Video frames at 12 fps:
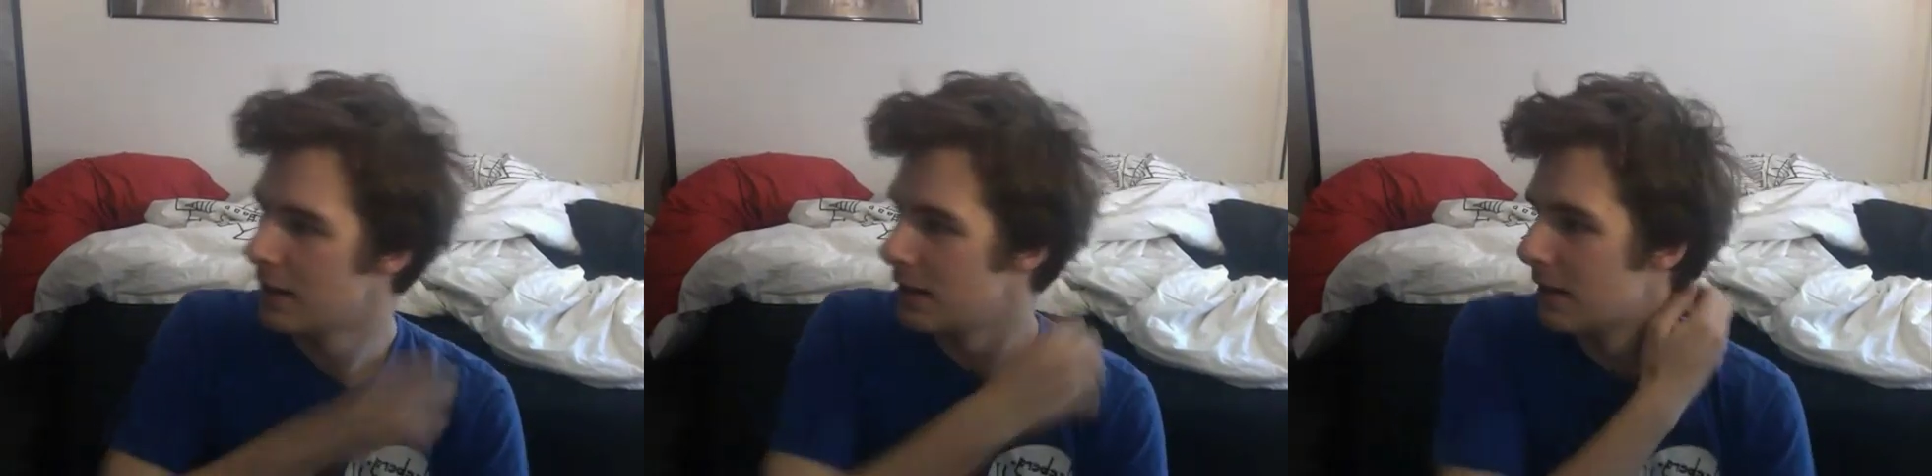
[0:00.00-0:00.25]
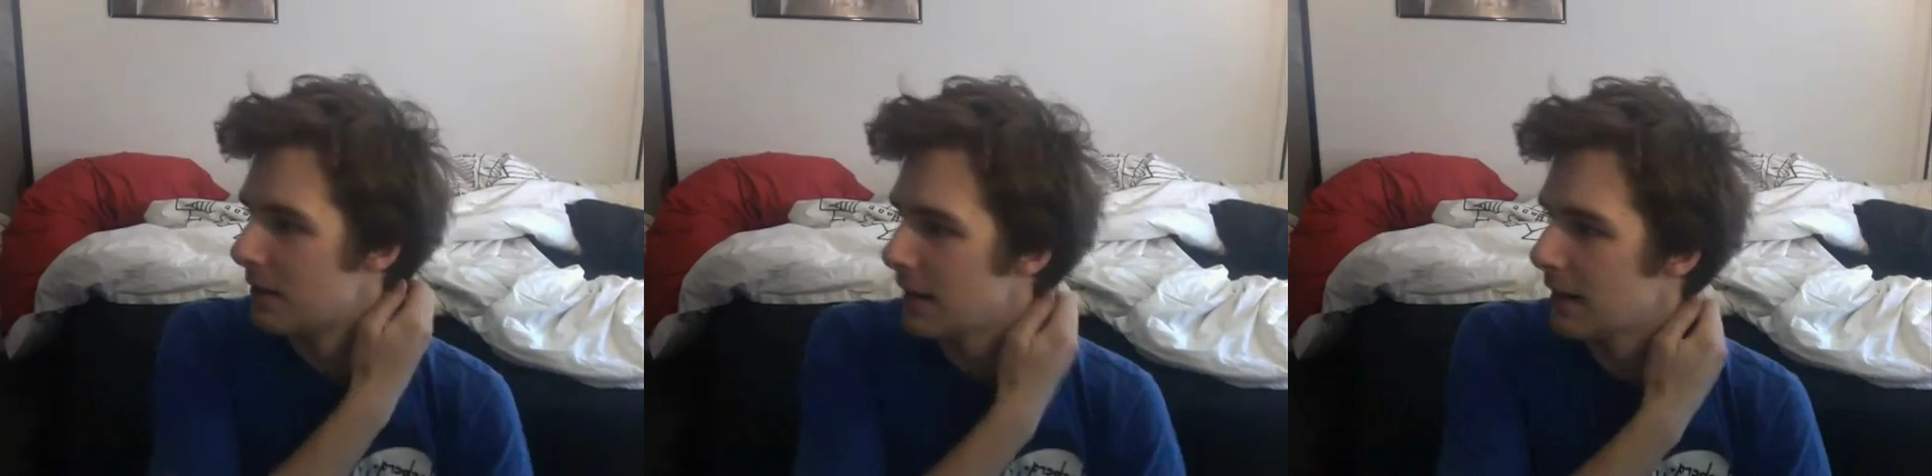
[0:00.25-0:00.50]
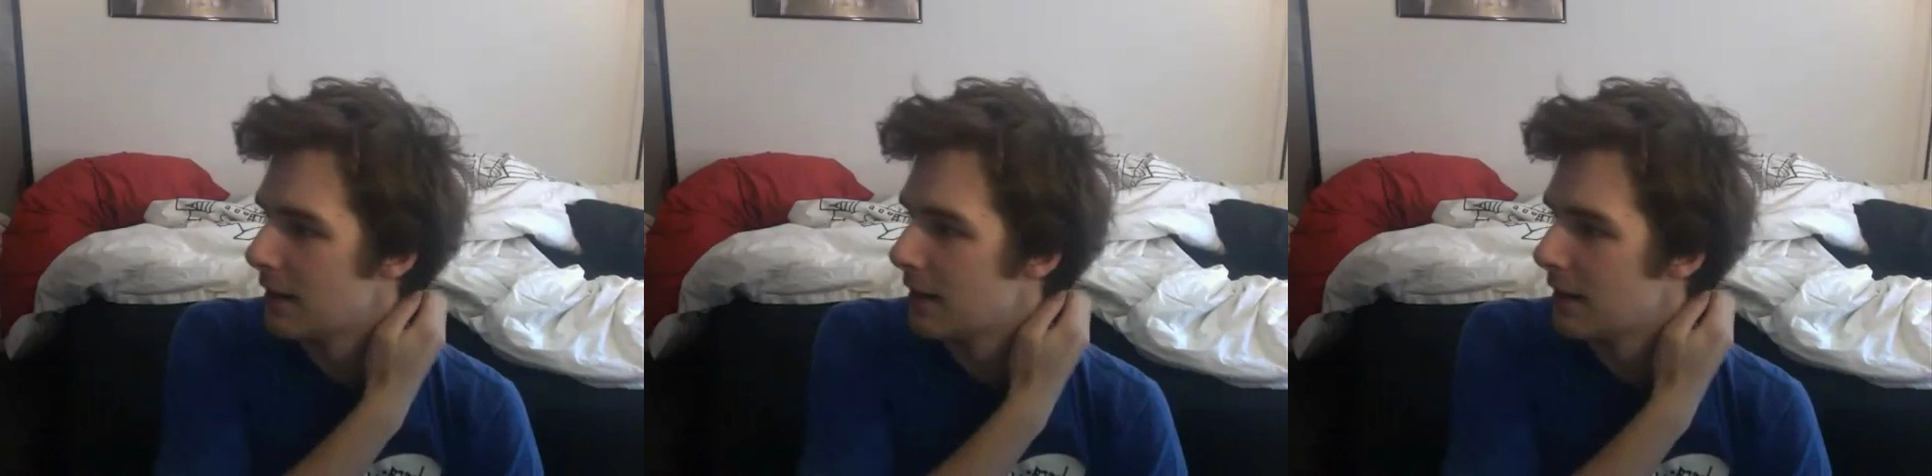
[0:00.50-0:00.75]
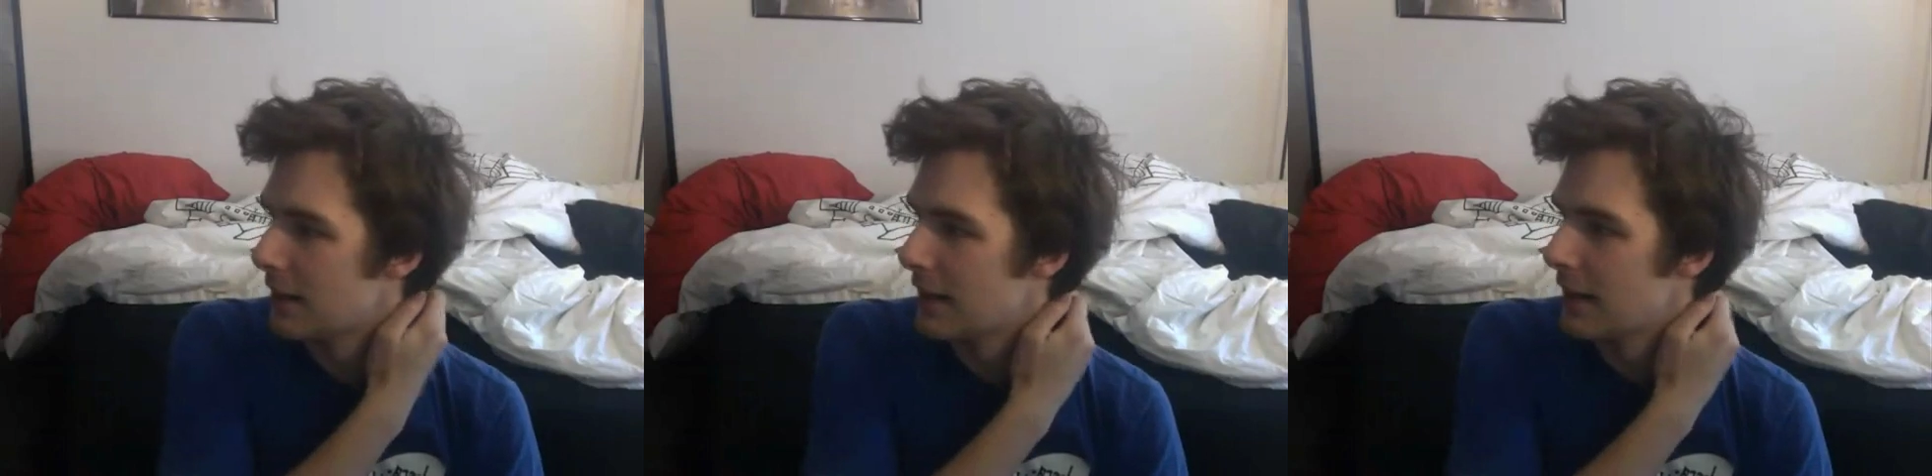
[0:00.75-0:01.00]
novella
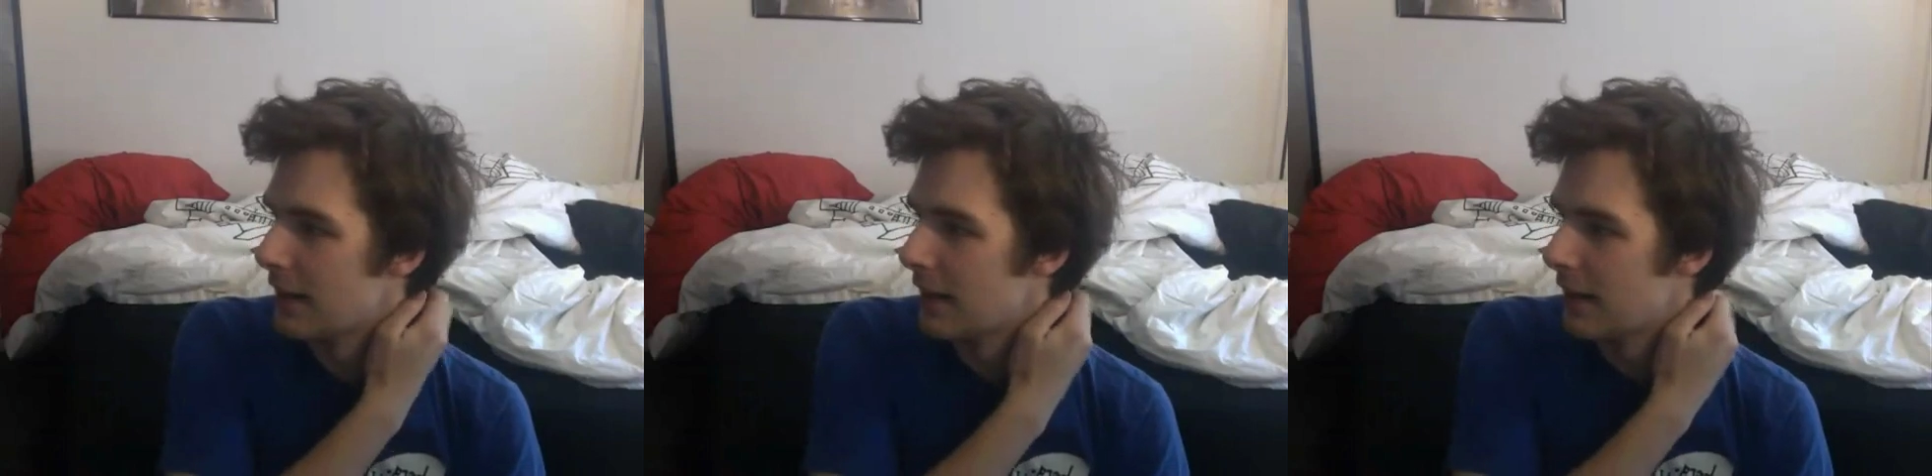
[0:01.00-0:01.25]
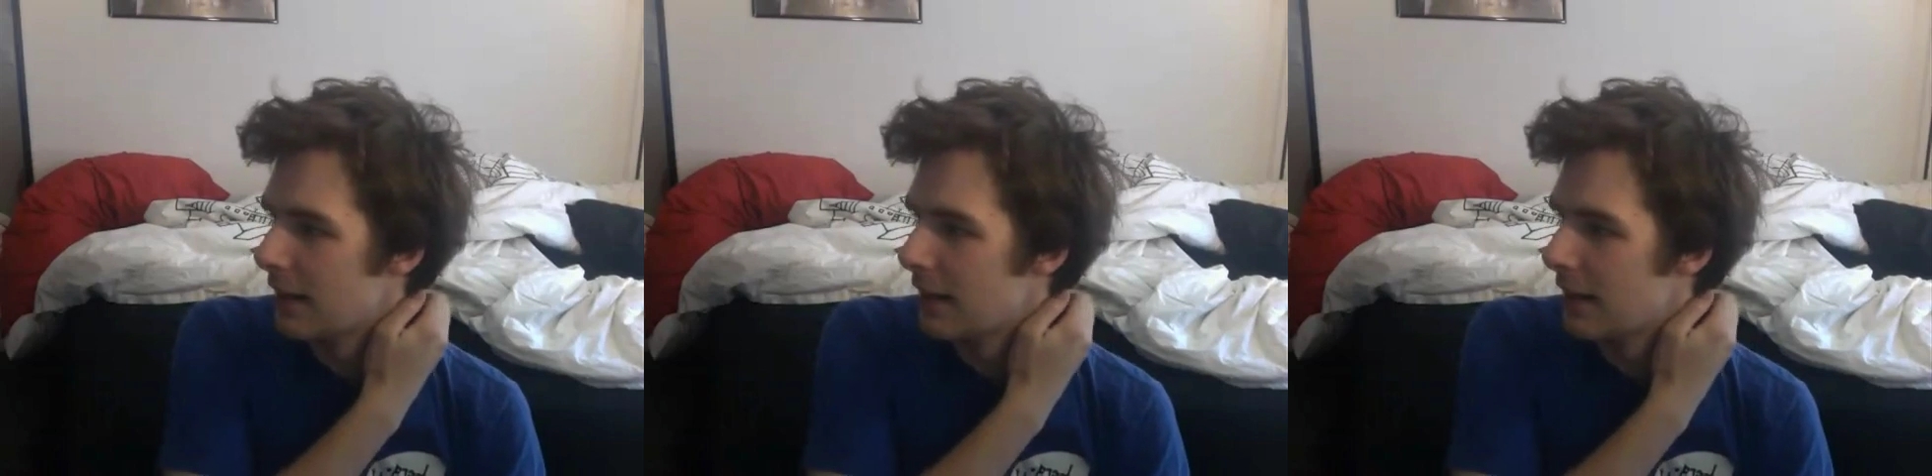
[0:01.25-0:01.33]
thing,